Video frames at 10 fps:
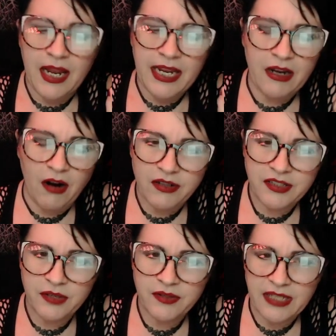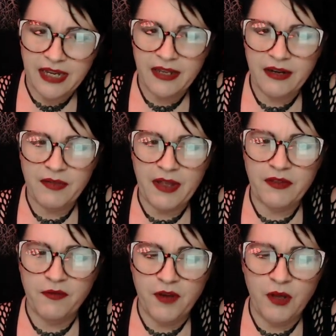He also said that
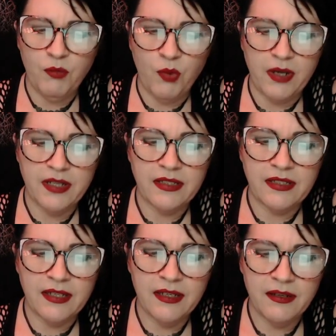the film was